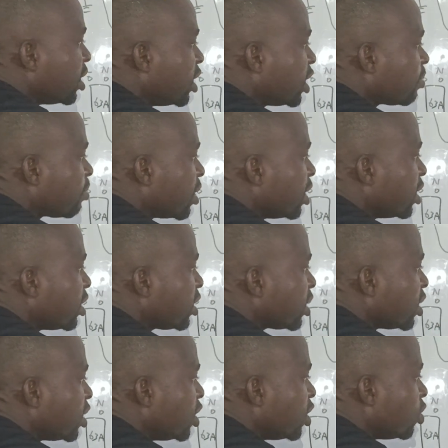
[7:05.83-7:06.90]
This
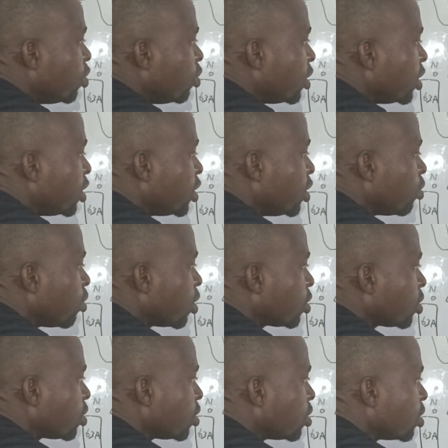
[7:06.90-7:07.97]
place is the
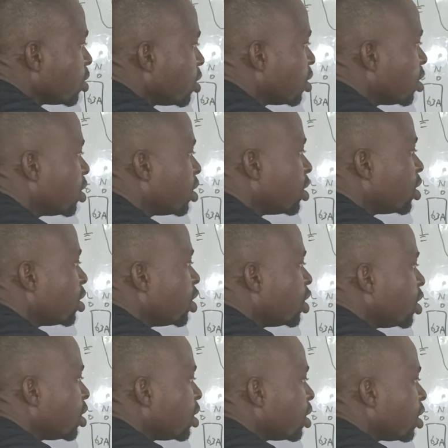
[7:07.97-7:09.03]
what?
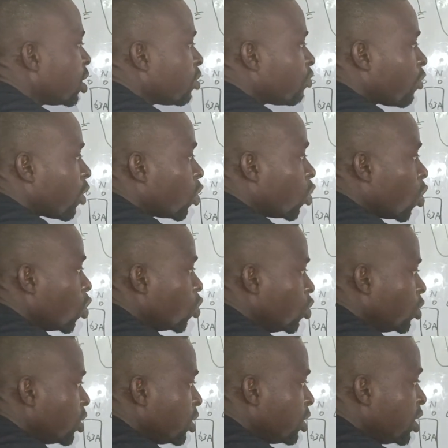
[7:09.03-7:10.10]
For
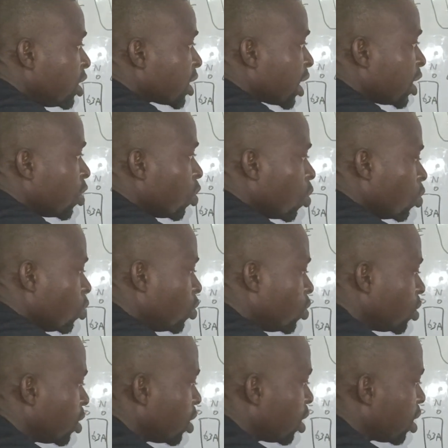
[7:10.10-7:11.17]
load. These are the
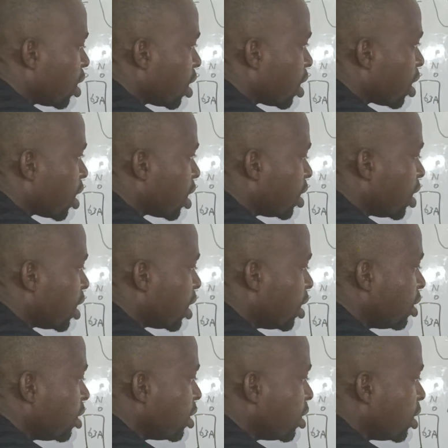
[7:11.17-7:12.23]
loads. And
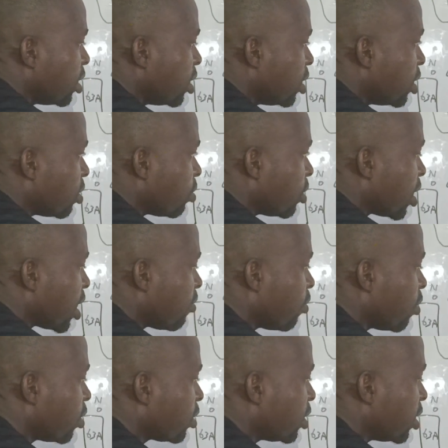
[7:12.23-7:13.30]
you have
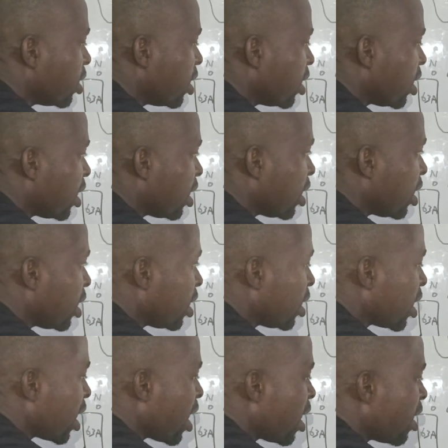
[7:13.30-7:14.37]
what?
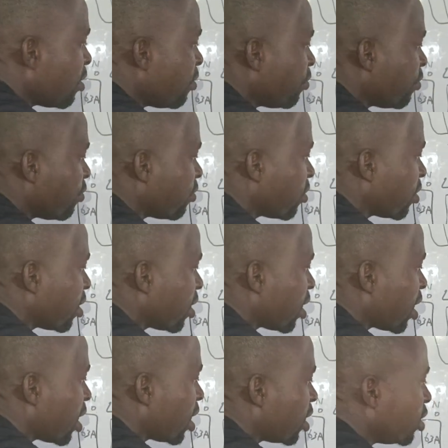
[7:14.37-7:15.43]
Live
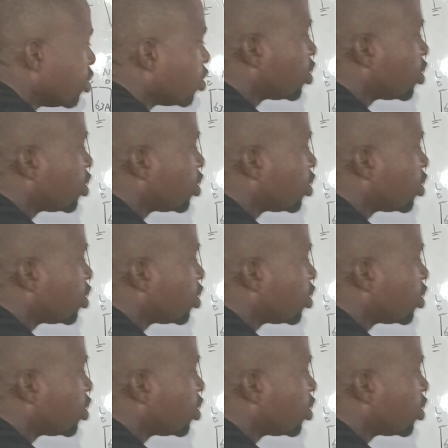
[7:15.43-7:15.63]
and